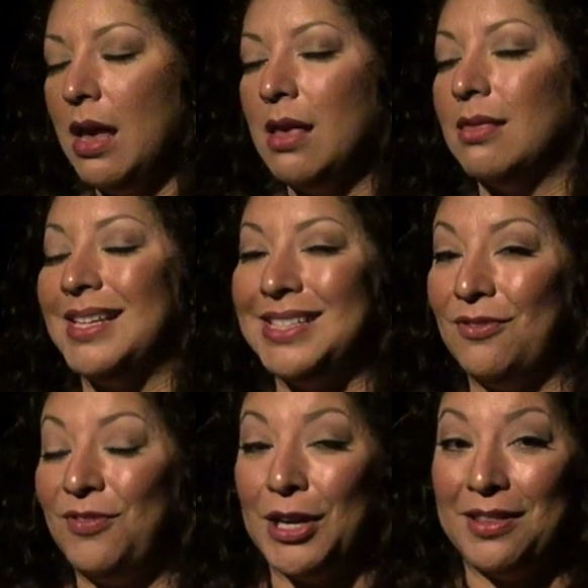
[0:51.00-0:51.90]
They didn't
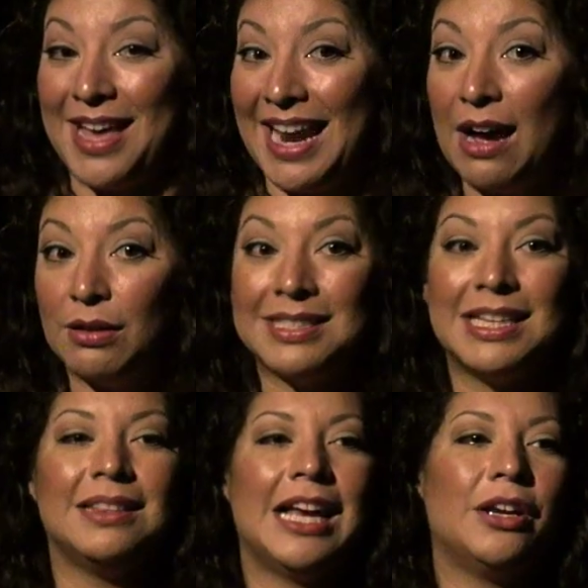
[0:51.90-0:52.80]
figure that out
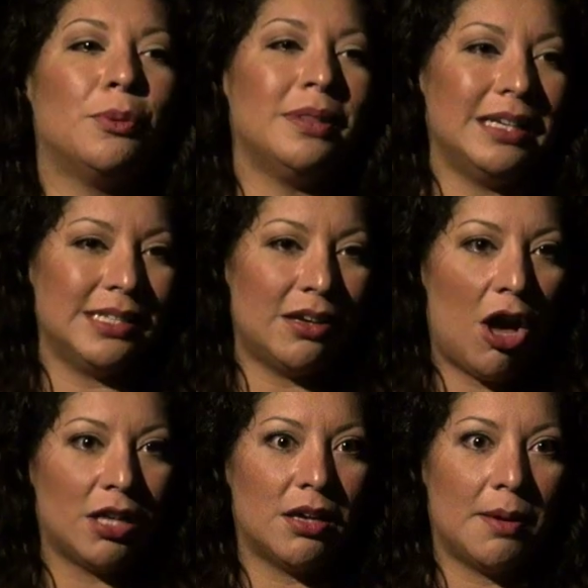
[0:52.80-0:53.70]
until later when they did
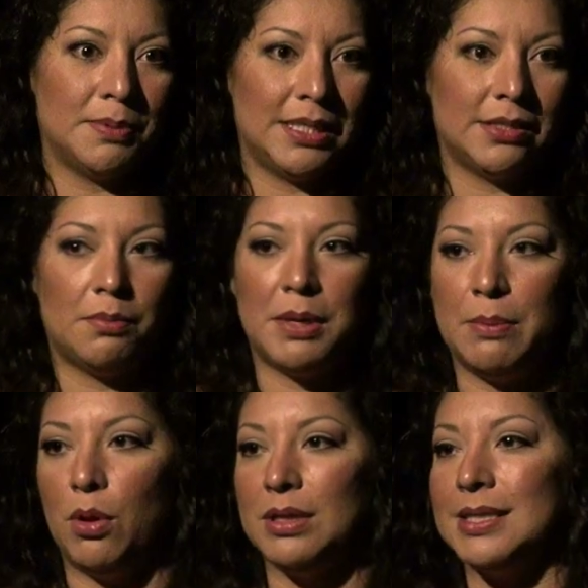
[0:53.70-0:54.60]
autopsies on
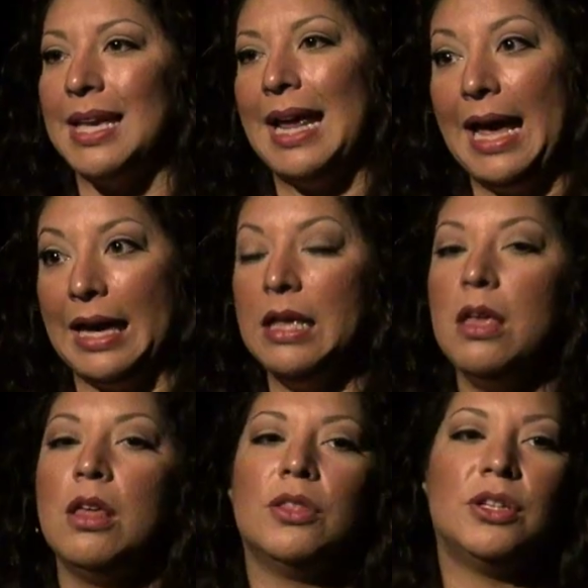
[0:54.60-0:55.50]
people and said, hey,
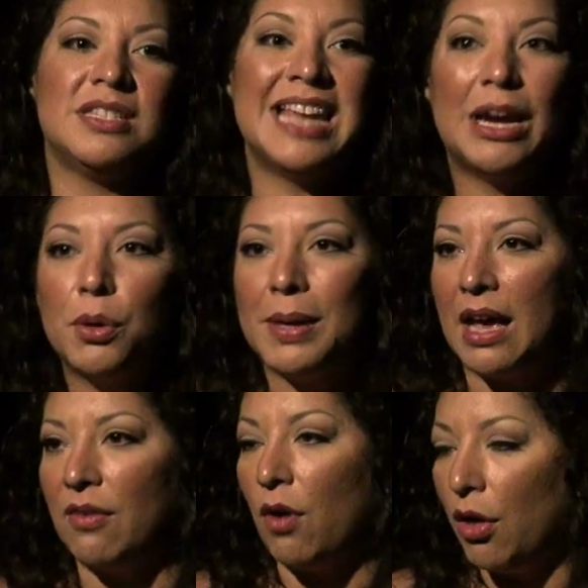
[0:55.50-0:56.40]
there's narrowing
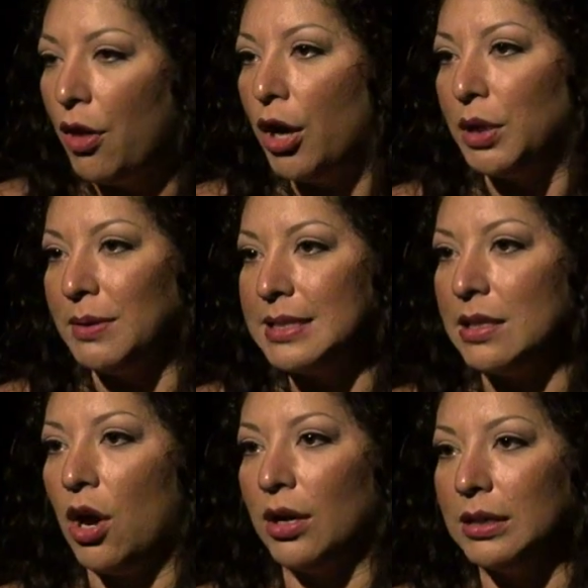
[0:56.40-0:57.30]
of all the arteries in
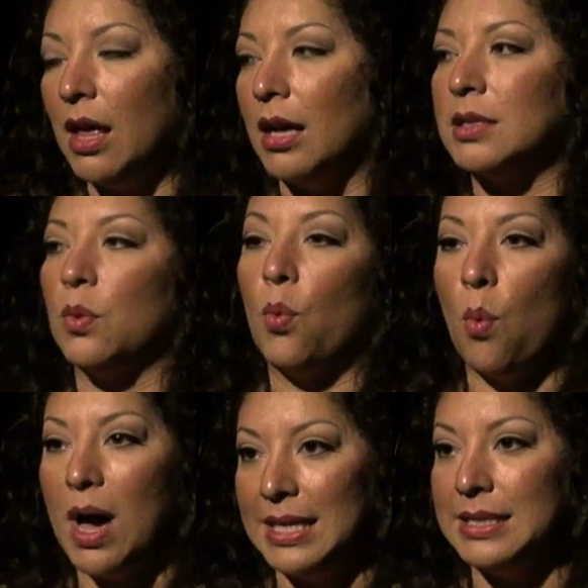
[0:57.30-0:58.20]
the heart and lungs.
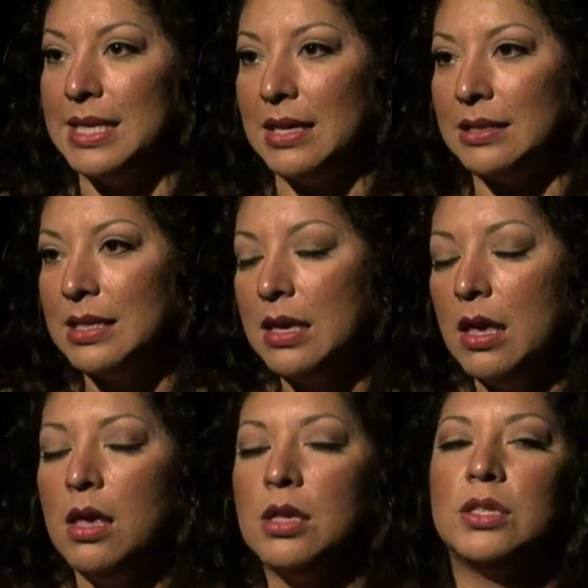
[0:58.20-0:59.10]
What is this?
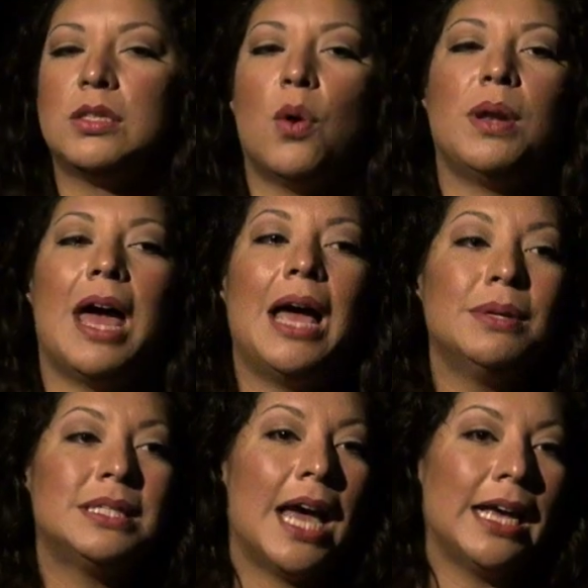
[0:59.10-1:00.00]
So when I
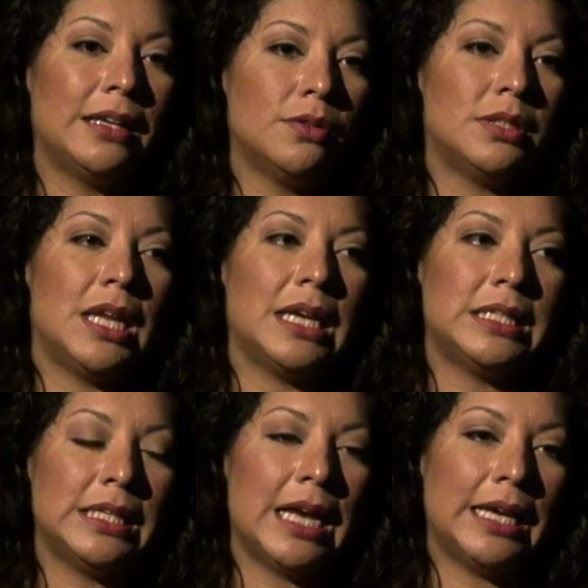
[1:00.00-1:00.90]
was diagnosed in
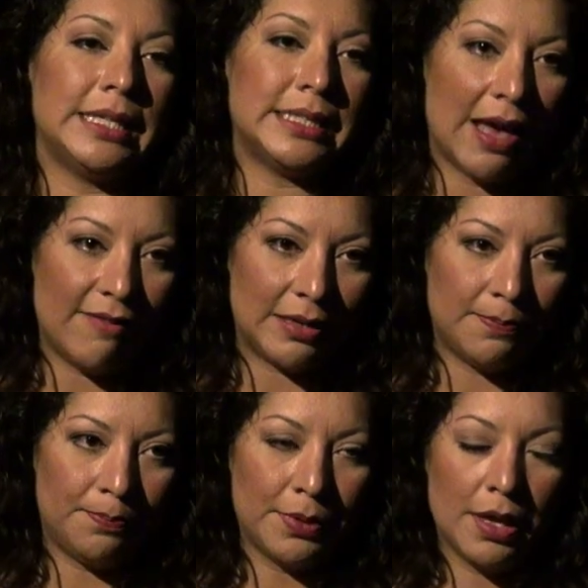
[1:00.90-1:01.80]
1997,
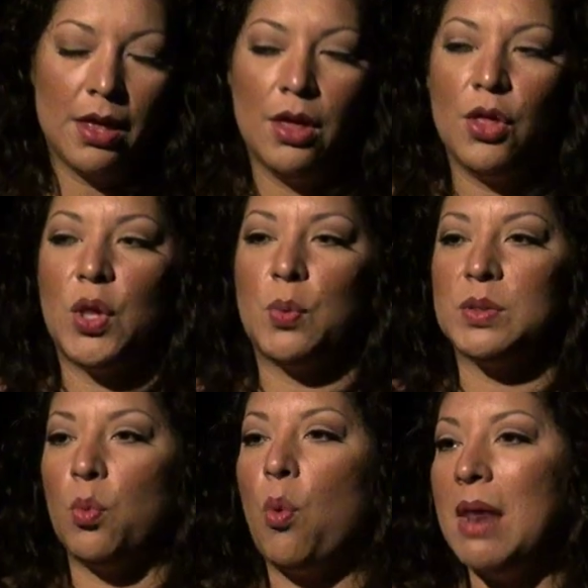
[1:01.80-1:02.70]
there was
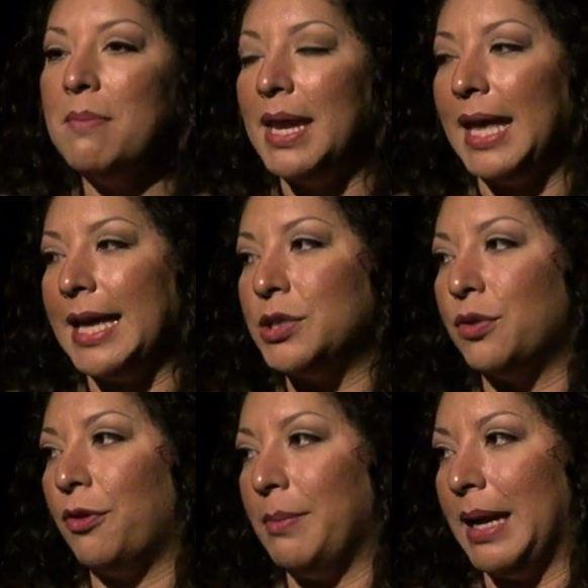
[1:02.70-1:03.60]
one medication
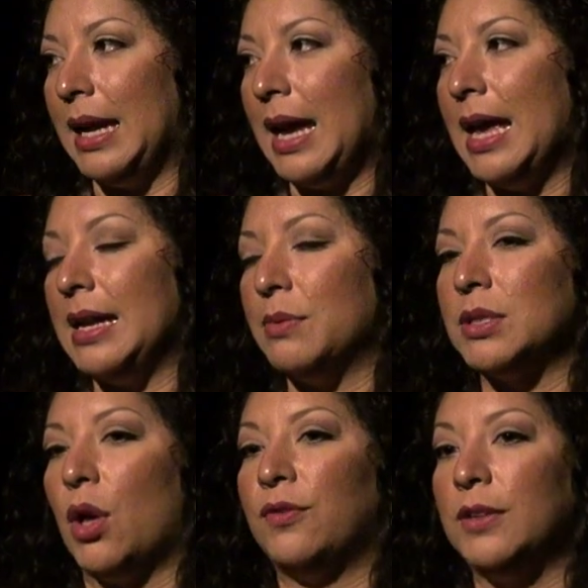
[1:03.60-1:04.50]
for me, and it was
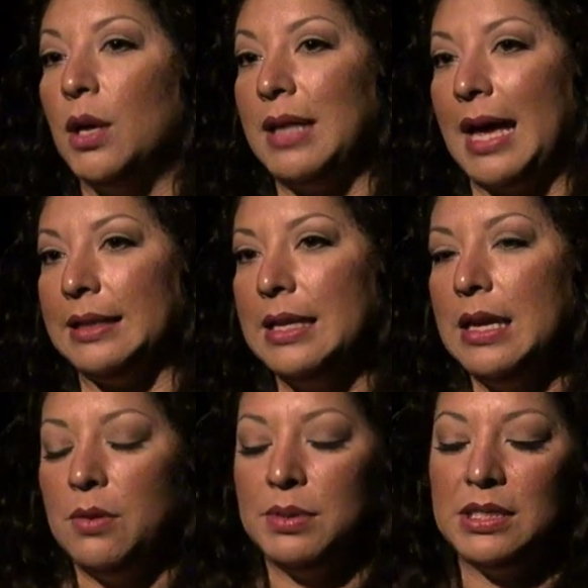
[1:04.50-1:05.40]
called Flolan. It was a